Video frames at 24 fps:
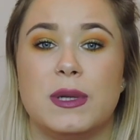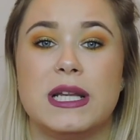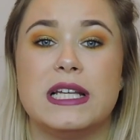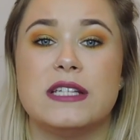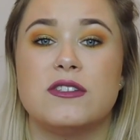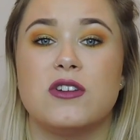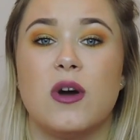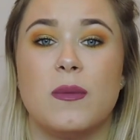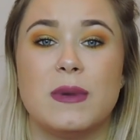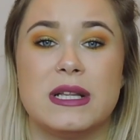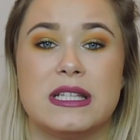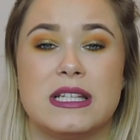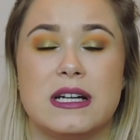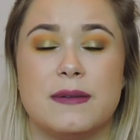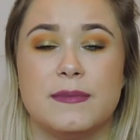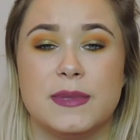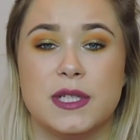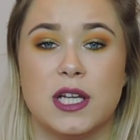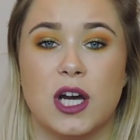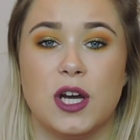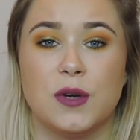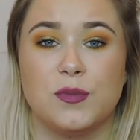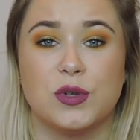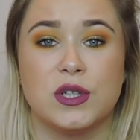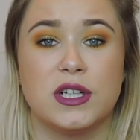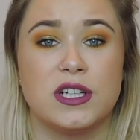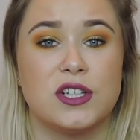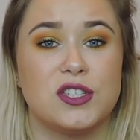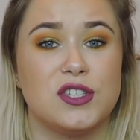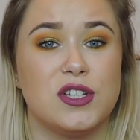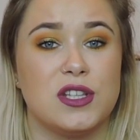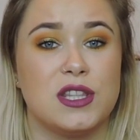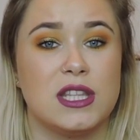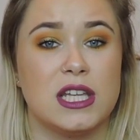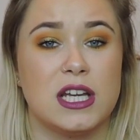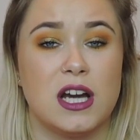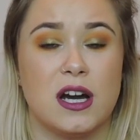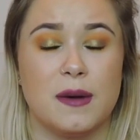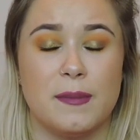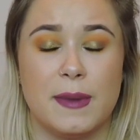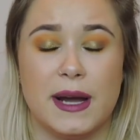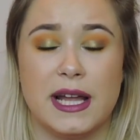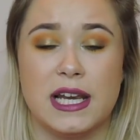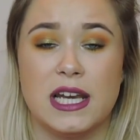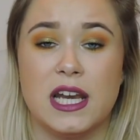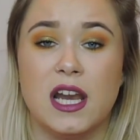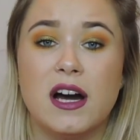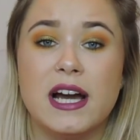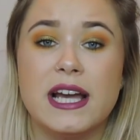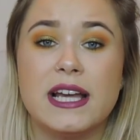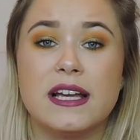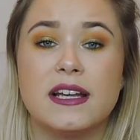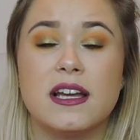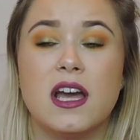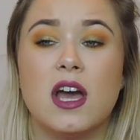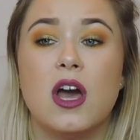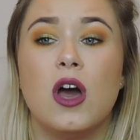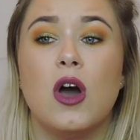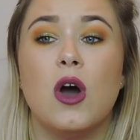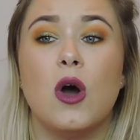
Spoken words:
Please comment down below products you think I might like,